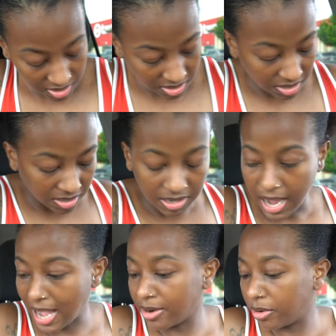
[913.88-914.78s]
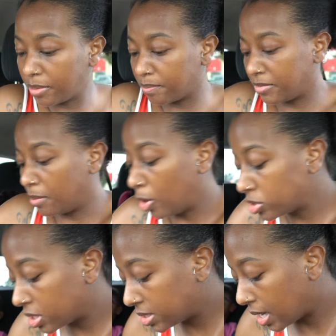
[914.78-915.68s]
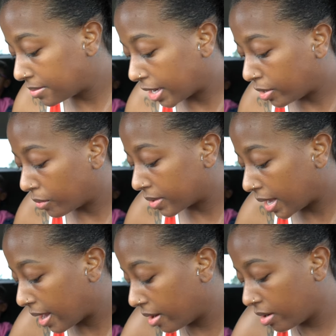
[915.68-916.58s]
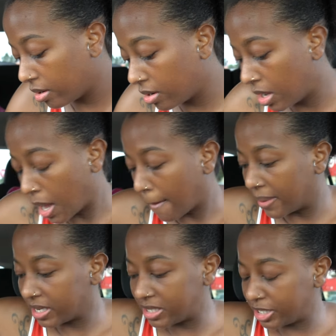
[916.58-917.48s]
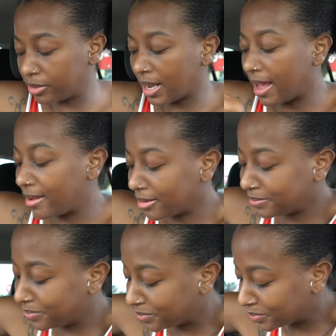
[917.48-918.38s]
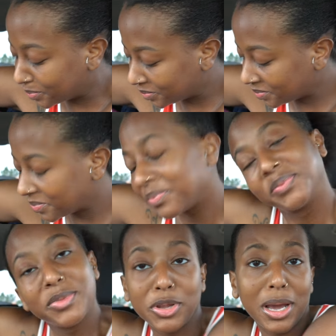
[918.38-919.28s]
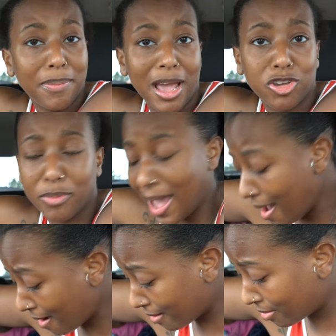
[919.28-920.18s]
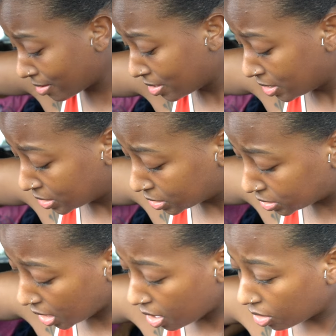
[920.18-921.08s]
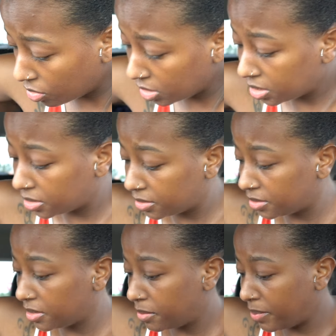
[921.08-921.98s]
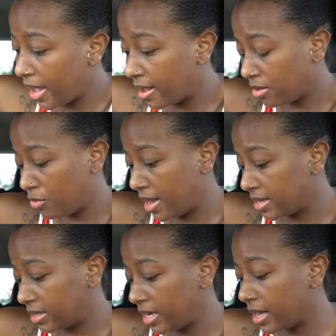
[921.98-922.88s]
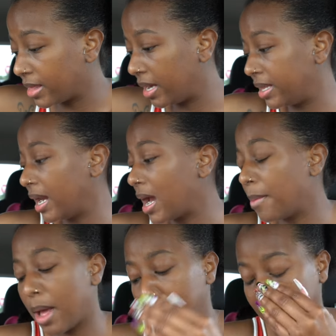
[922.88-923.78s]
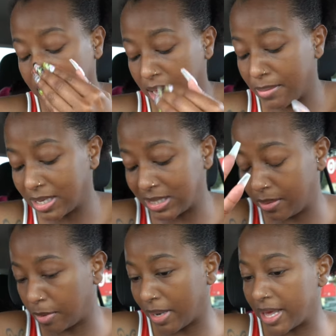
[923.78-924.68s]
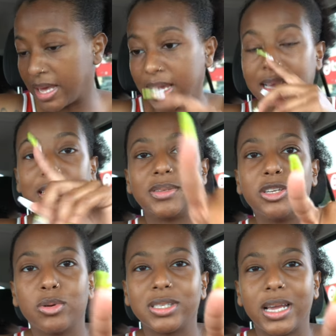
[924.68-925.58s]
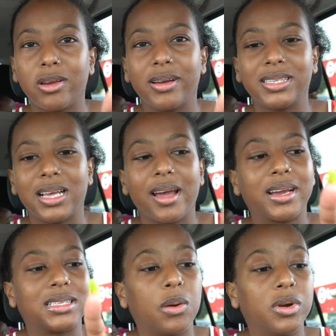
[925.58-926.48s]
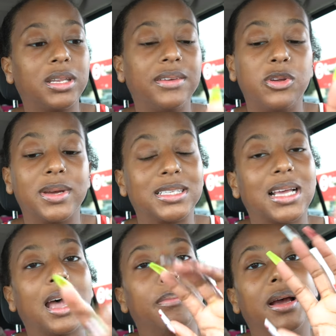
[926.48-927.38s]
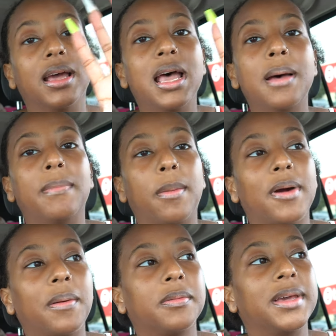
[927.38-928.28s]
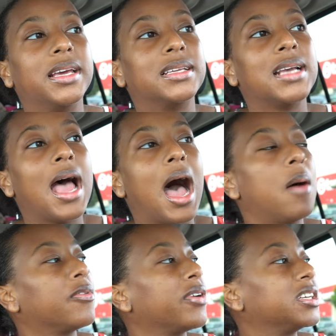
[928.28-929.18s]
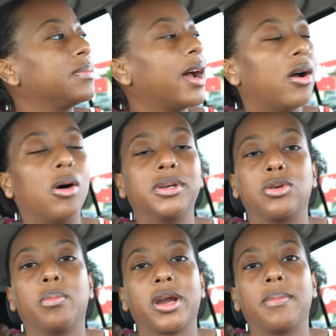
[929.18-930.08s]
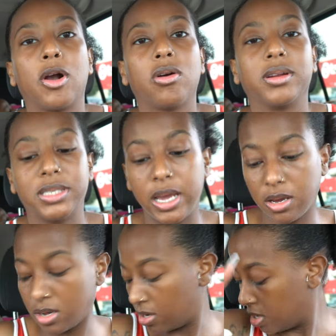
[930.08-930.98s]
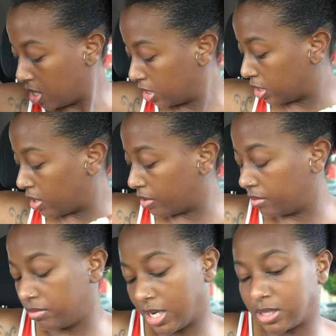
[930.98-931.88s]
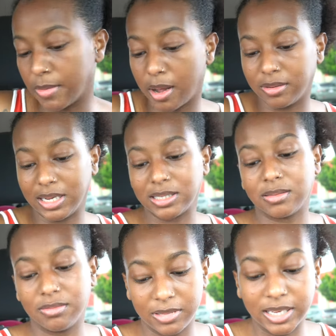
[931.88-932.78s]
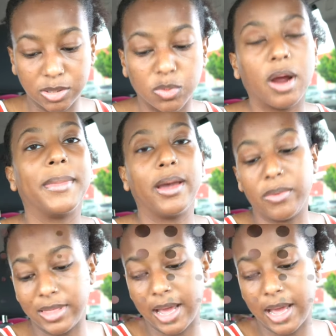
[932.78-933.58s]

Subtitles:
nothing. I know the most of the time they don't care, but it's still like you gotta pack your bag. So bet you can't see nothing. And then I got my blanket, my cinema blanket, because I'm still gonna take y'all inside because I would leave you inside, but my problem is I'm afraid somebody always gonna break in my car and take y'all. So that's where I'm at with